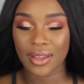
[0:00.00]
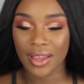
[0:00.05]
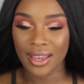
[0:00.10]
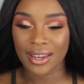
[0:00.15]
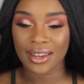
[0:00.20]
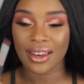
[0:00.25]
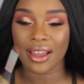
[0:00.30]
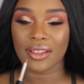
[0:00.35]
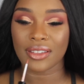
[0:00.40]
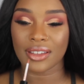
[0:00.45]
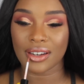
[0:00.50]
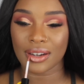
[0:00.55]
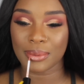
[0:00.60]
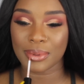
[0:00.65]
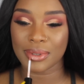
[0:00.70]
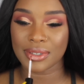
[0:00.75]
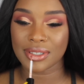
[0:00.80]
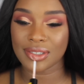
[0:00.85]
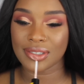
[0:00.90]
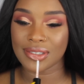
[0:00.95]
And now that I
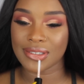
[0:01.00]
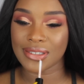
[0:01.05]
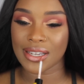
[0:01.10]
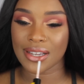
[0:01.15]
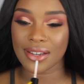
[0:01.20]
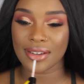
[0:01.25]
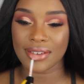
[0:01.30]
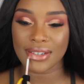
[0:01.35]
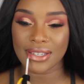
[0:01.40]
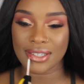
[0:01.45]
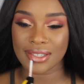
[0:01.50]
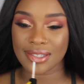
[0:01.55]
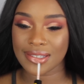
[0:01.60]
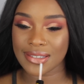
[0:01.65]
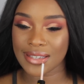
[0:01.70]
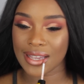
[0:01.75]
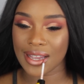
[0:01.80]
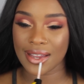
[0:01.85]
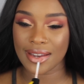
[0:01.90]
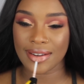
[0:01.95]
pushed it down
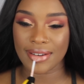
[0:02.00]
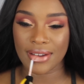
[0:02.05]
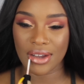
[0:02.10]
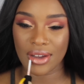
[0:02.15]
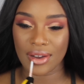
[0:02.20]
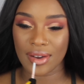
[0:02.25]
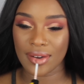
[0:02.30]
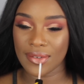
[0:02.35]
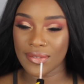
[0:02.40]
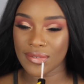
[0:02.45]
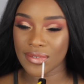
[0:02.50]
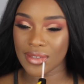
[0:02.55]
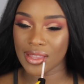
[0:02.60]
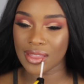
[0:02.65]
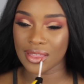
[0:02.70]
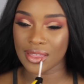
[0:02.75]
inside of